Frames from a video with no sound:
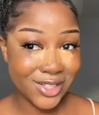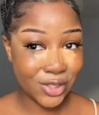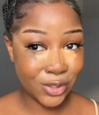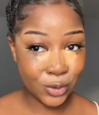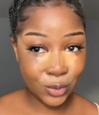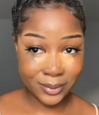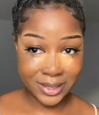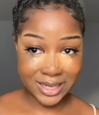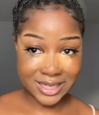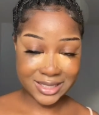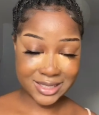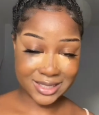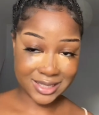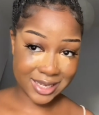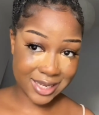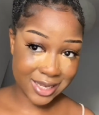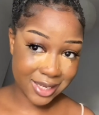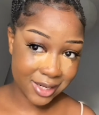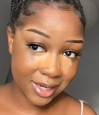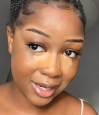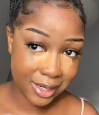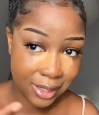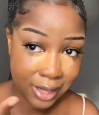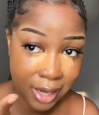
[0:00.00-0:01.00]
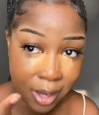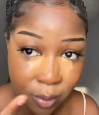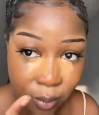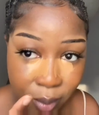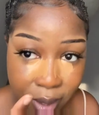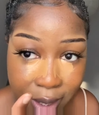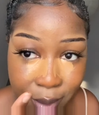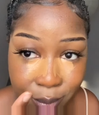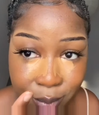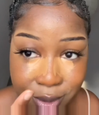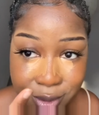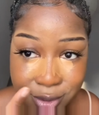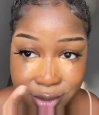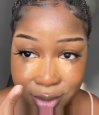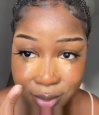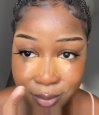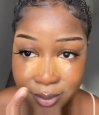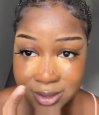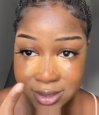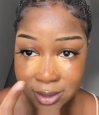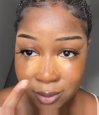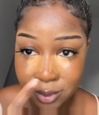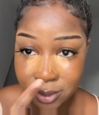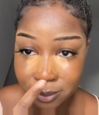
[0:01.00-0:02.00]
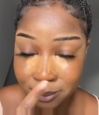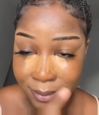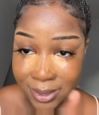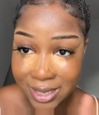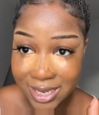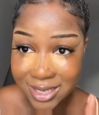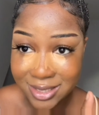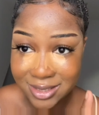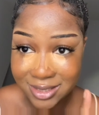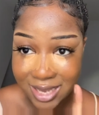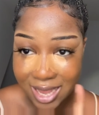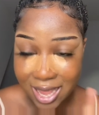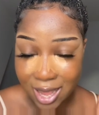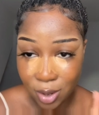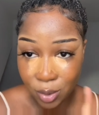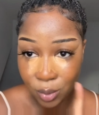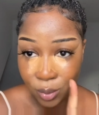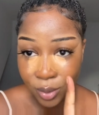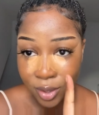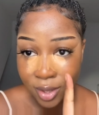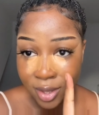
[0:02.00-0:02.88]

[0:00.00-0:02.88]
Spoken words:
Blended, and now what I want to do is I want to blend out